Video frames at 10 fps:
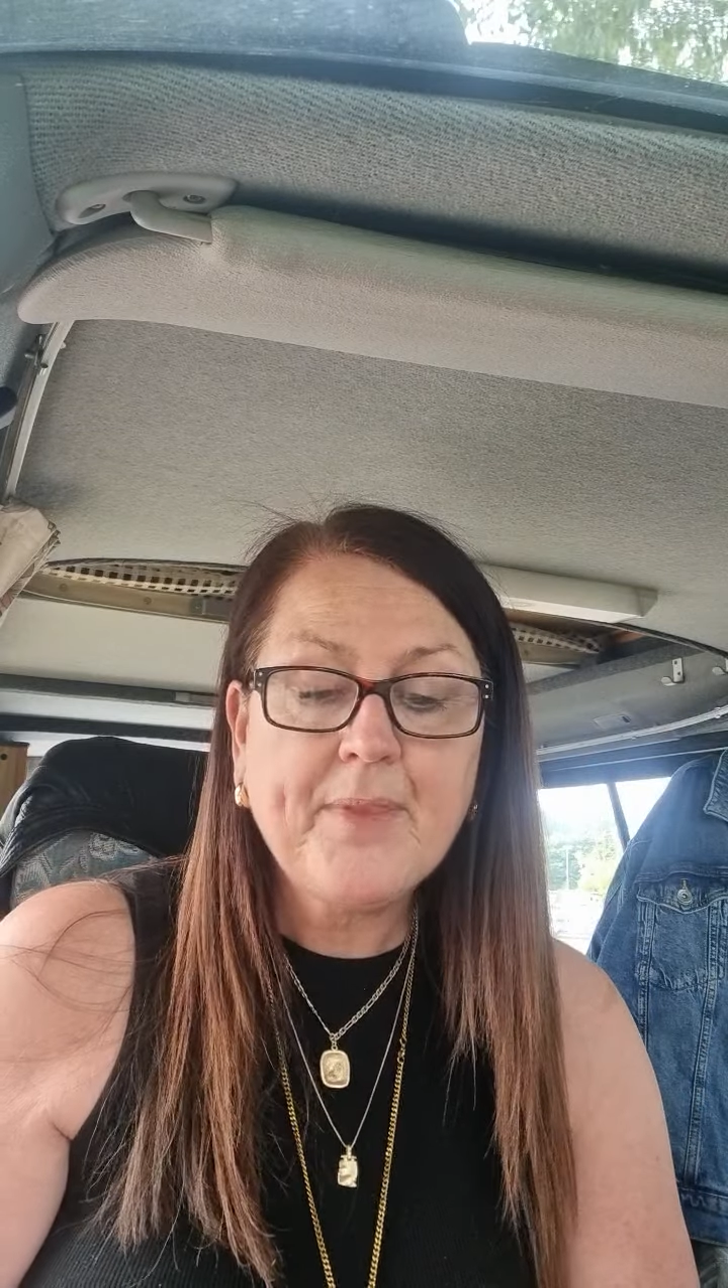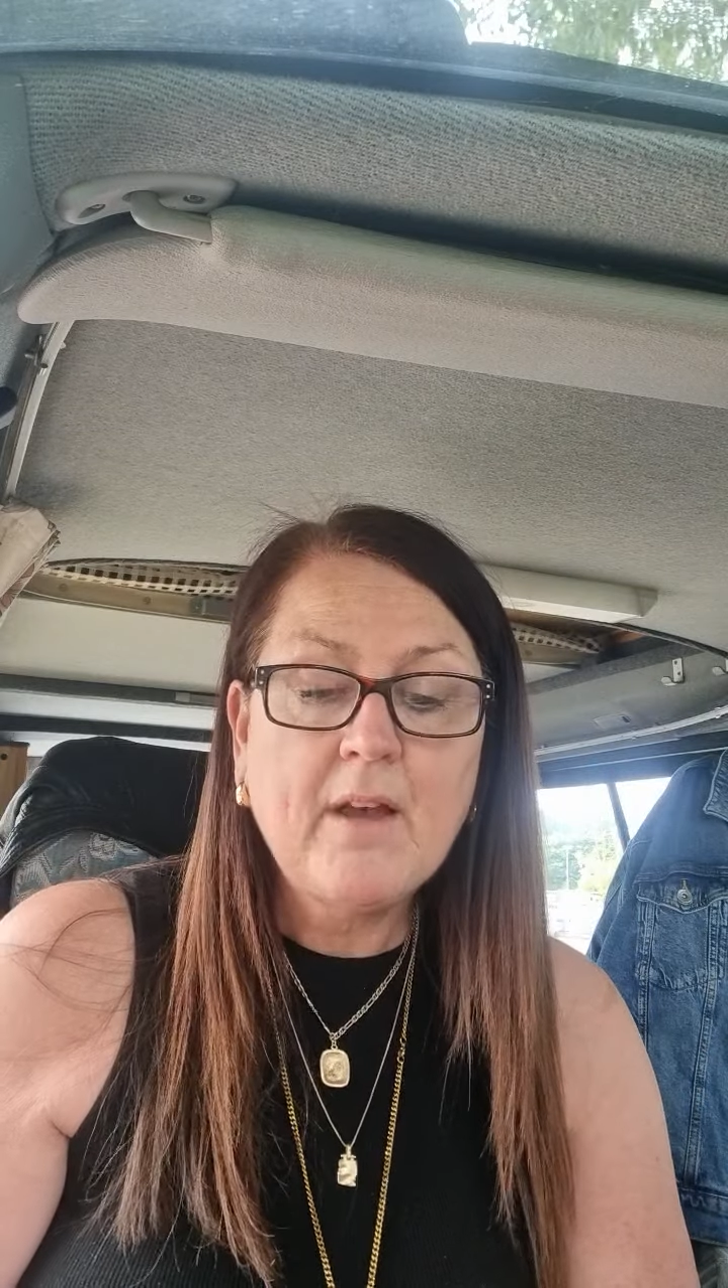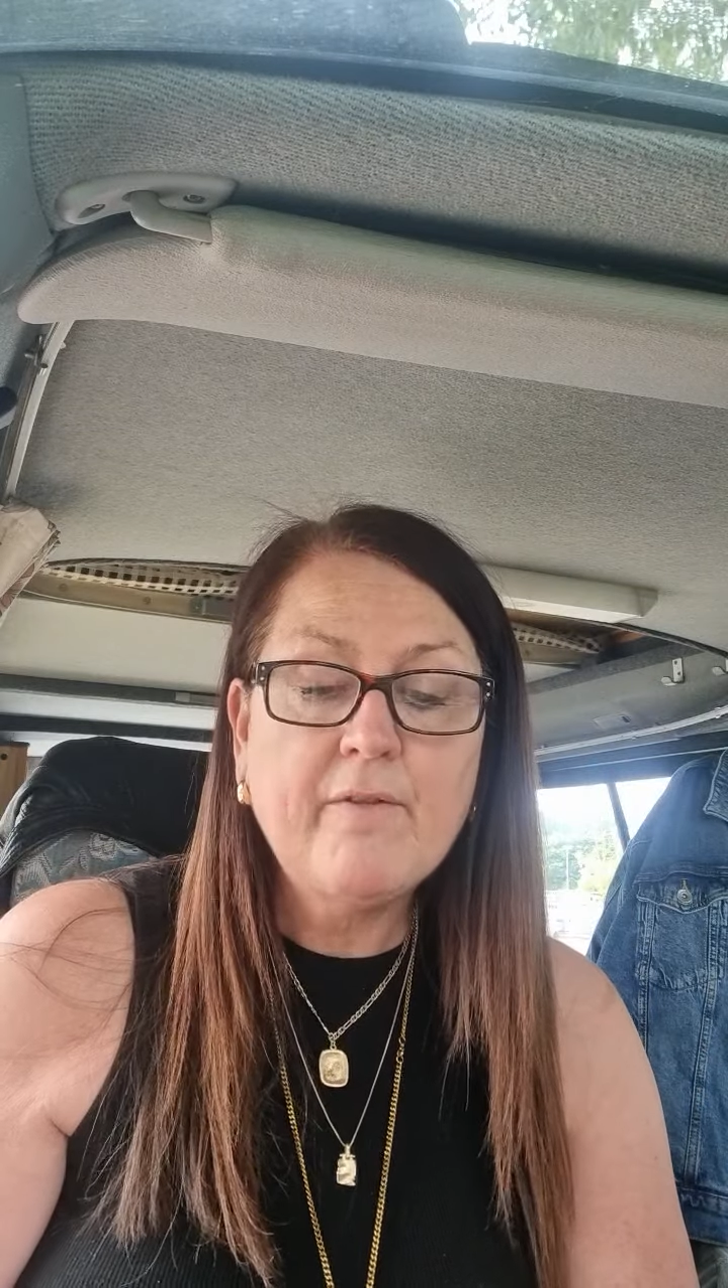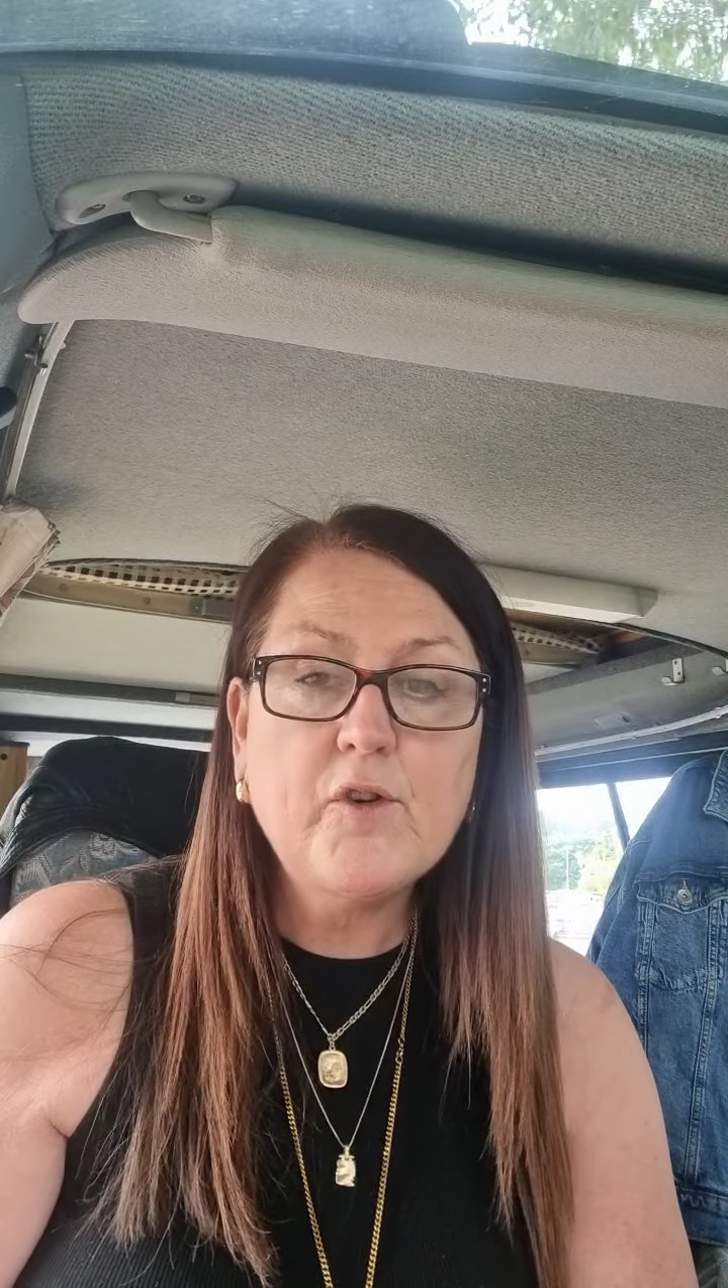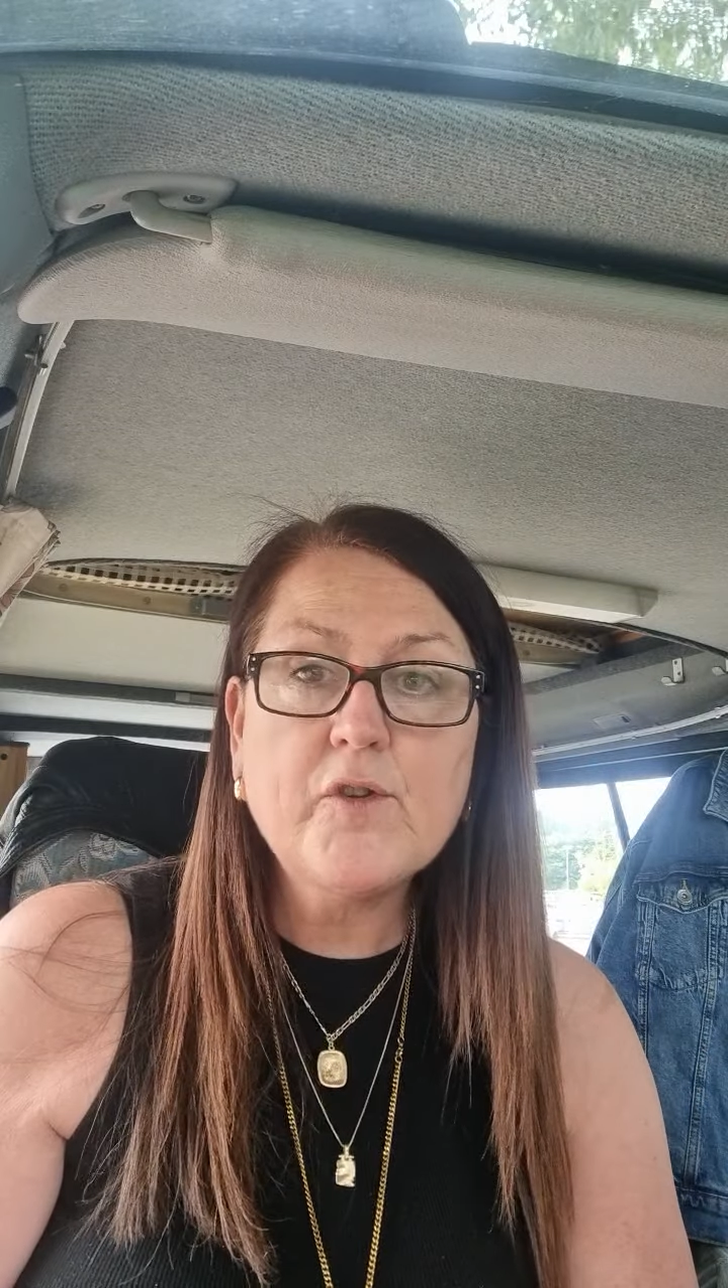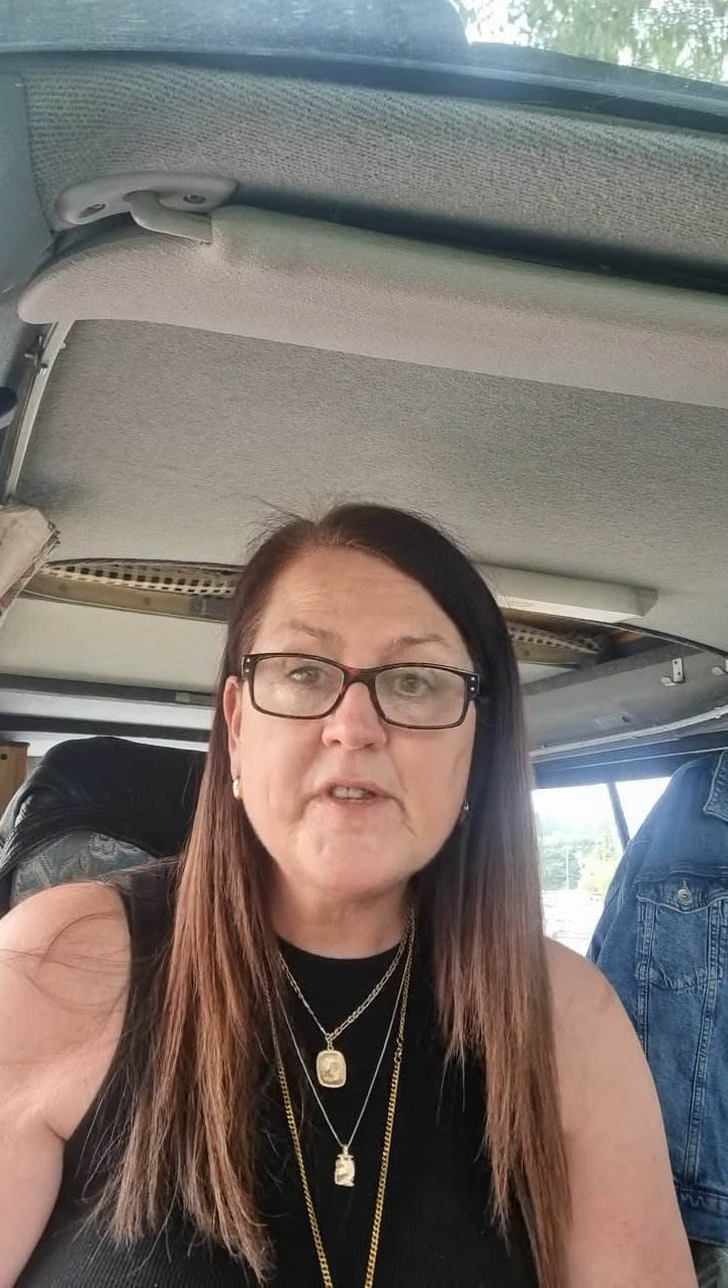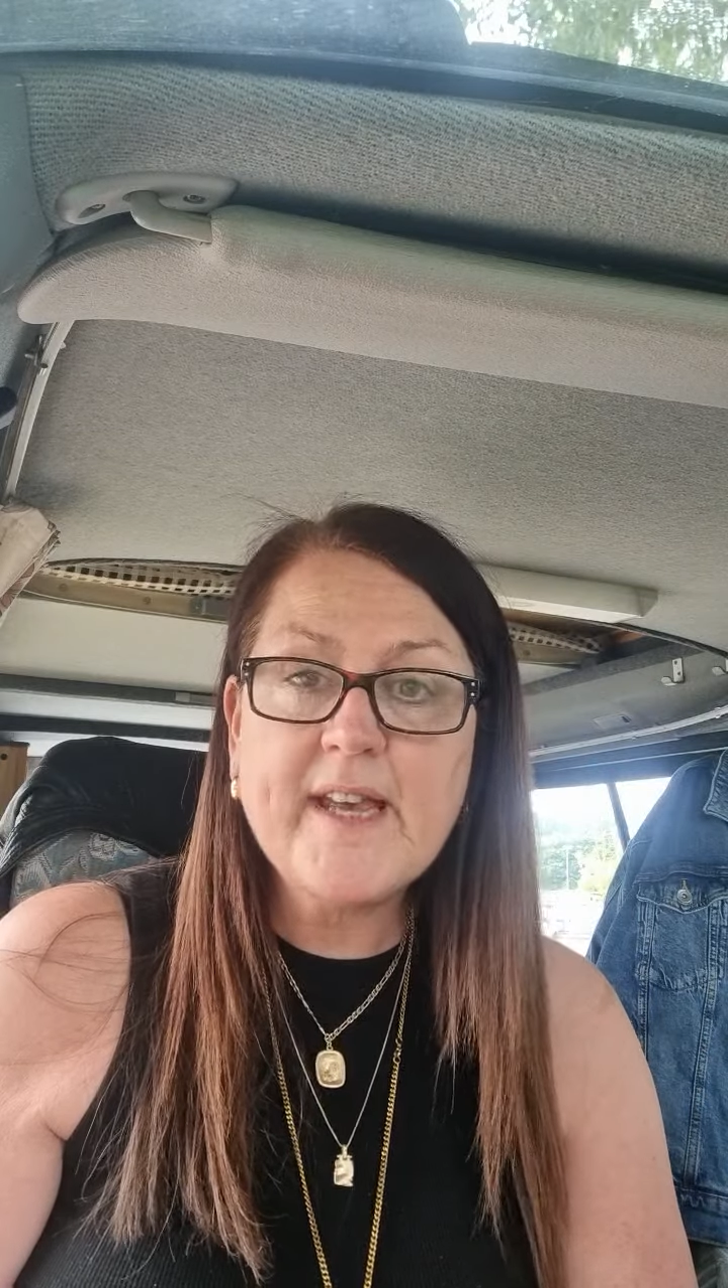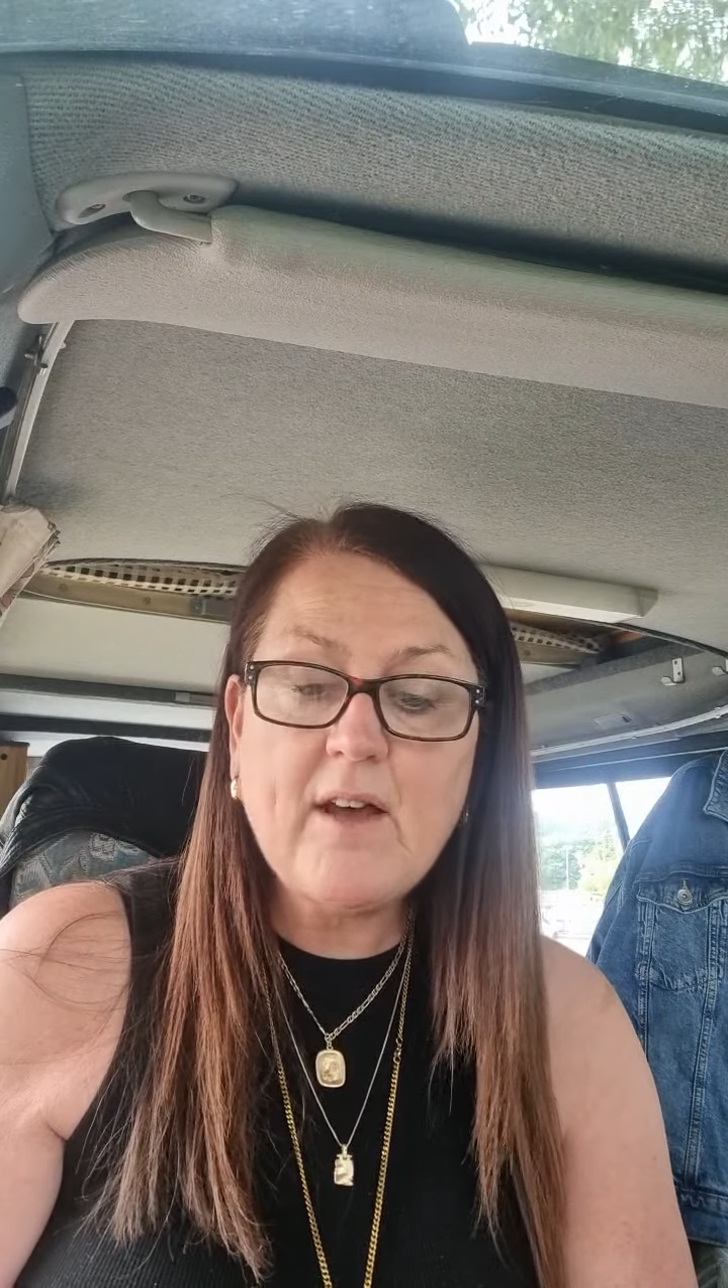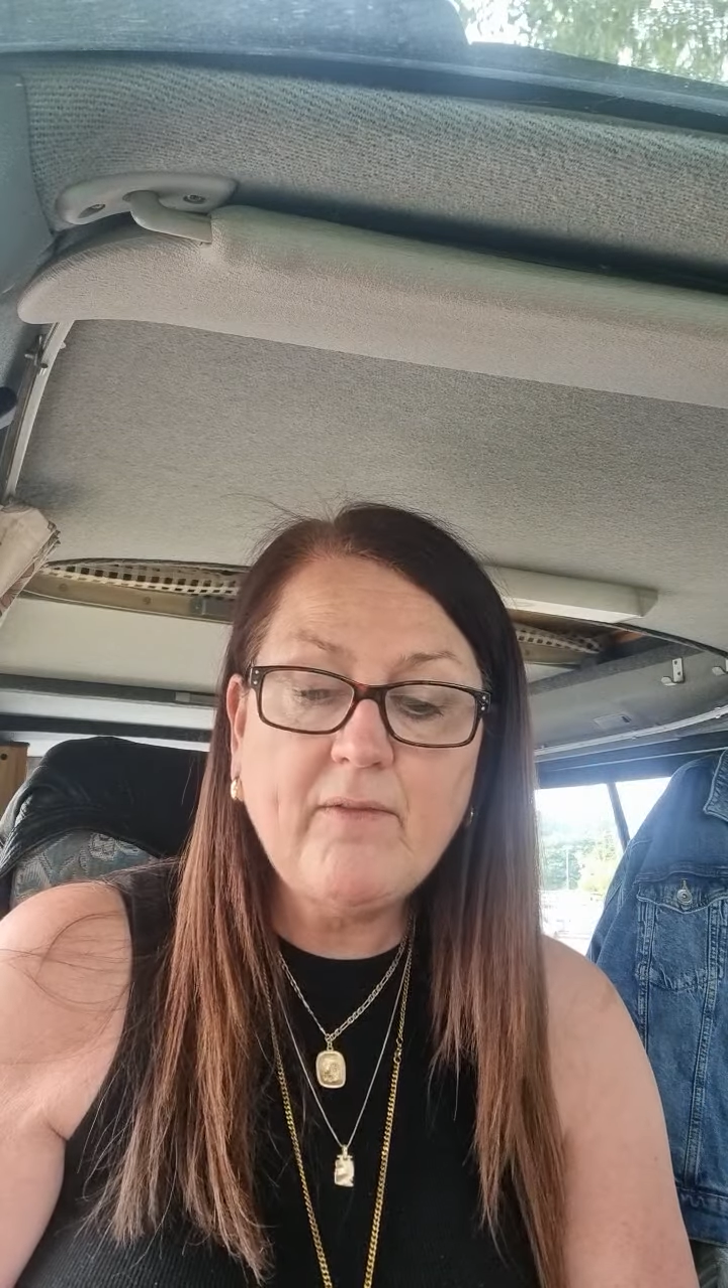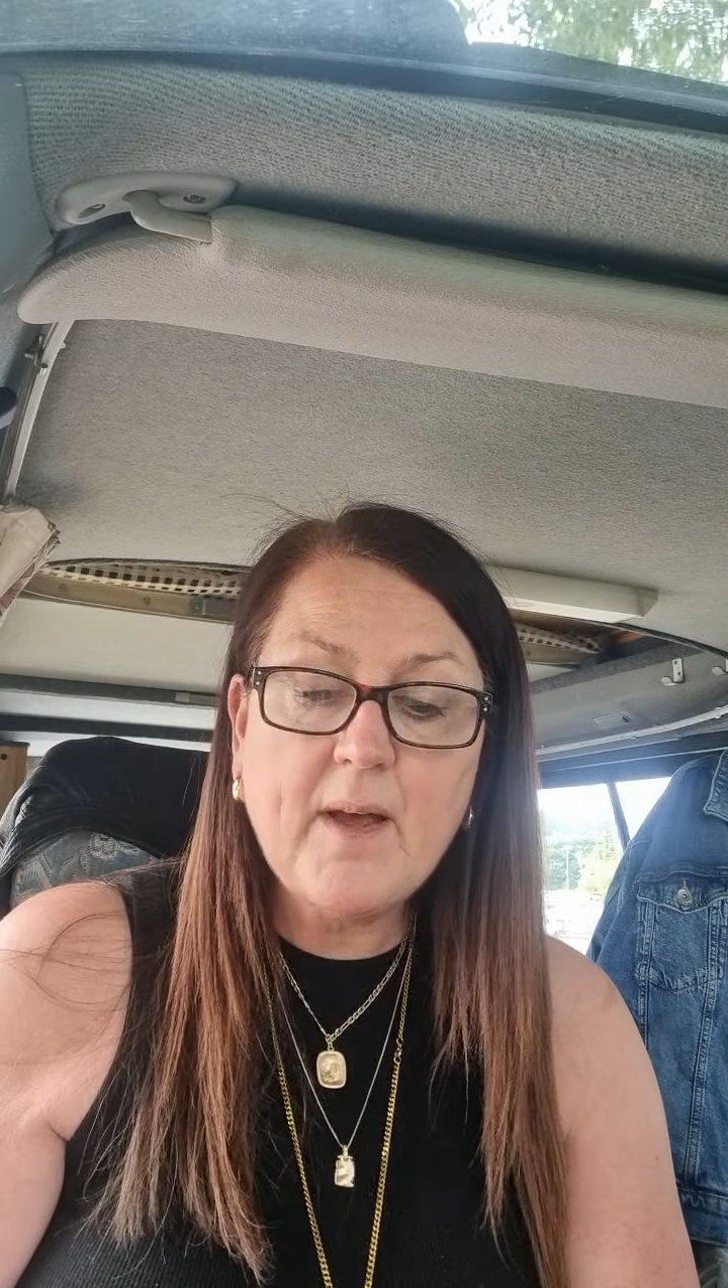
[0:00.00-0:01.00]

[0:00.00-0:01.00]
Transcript: for yourself